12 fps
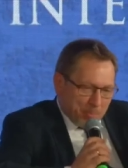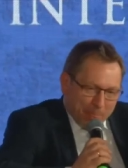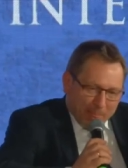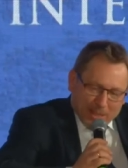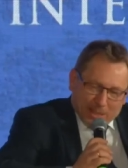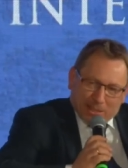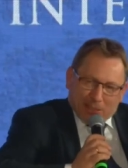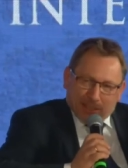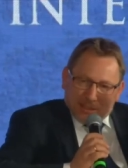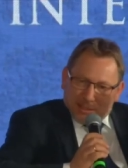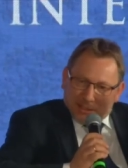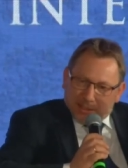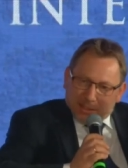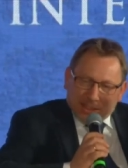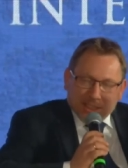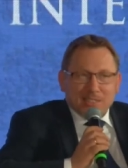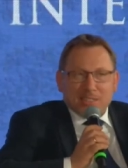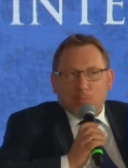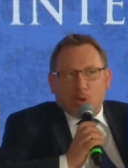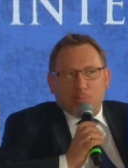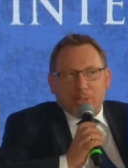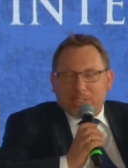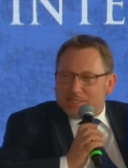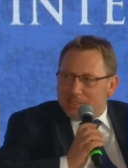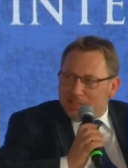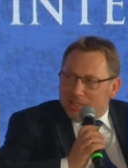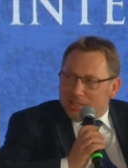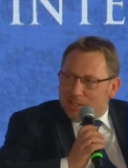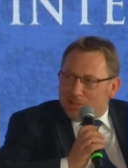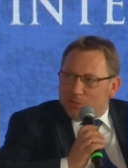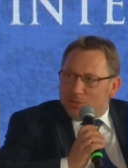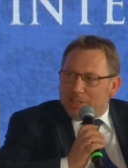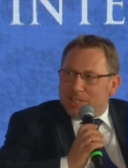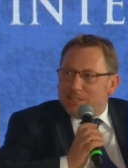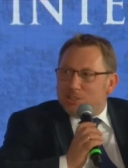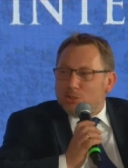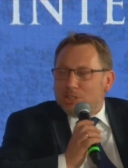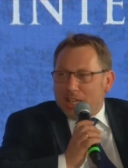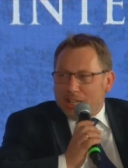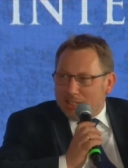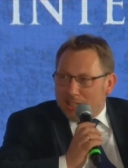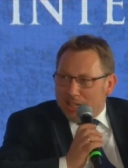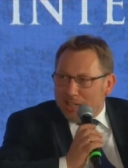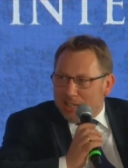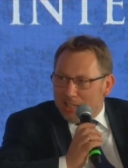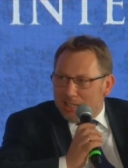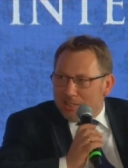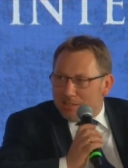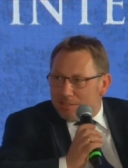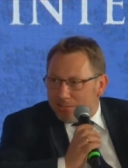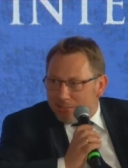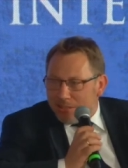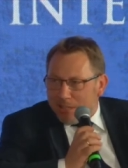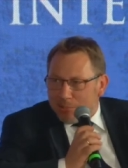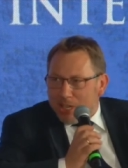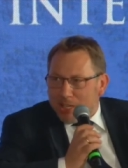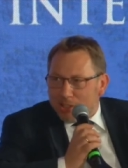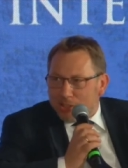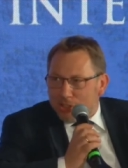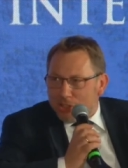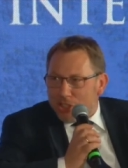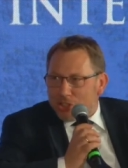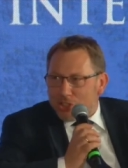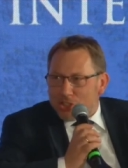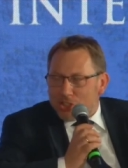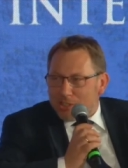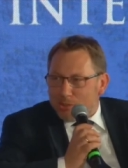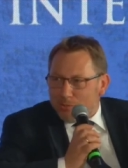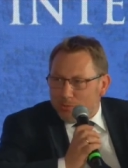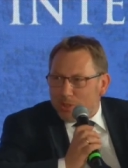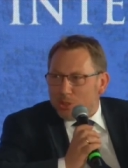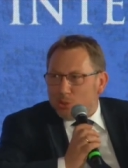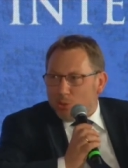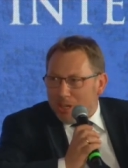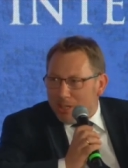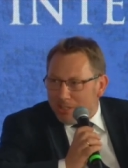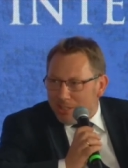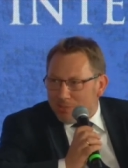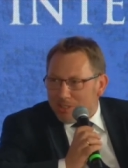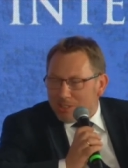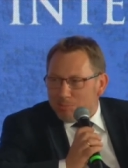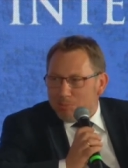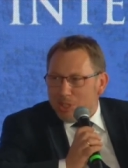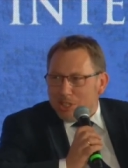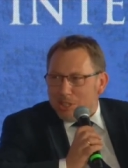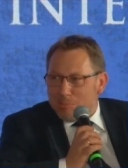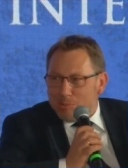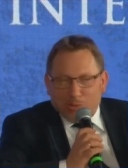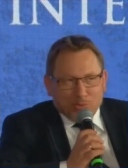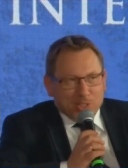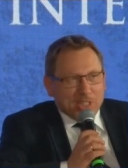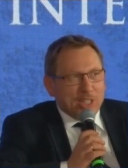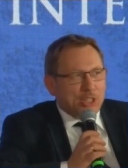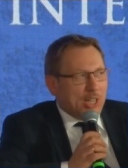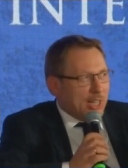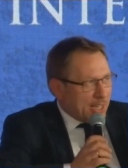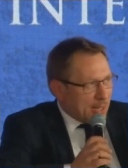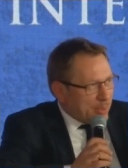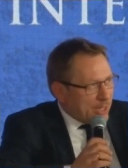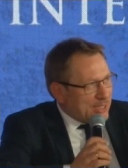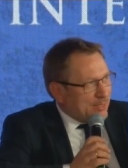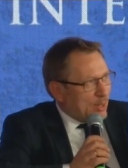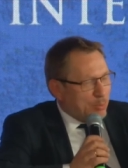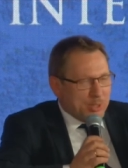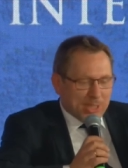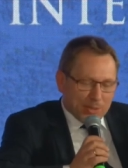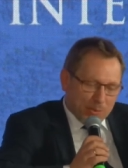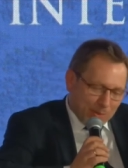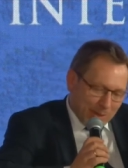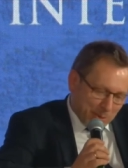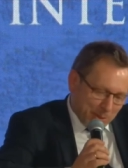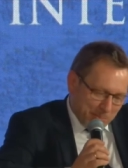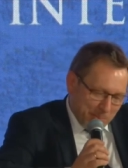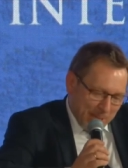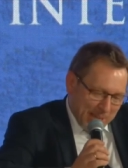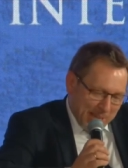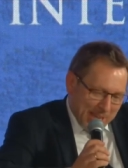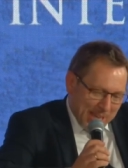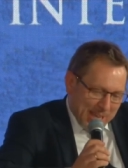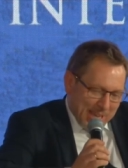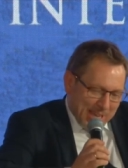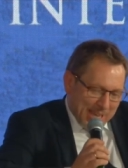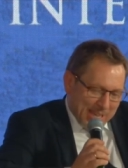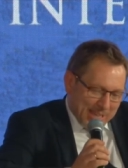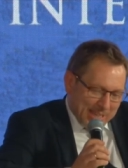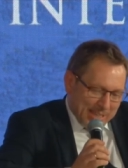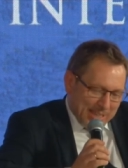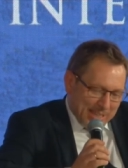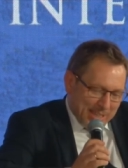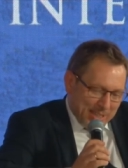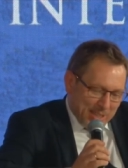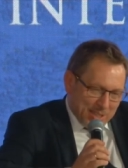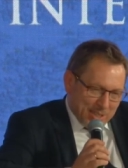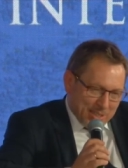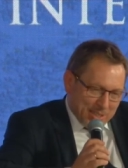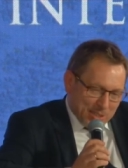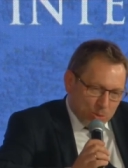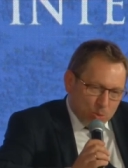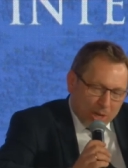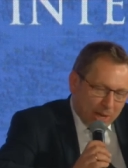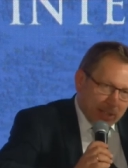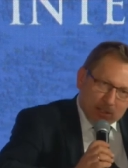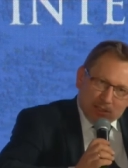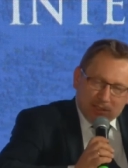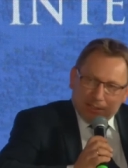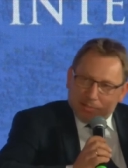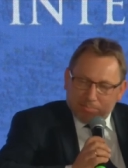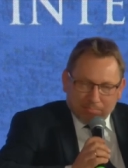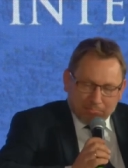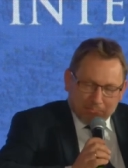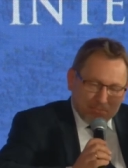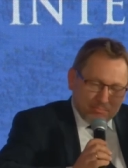I would like to start by saying that I have been present here in this conference since morning, but virtually, as is normal, as is a custom nowadays.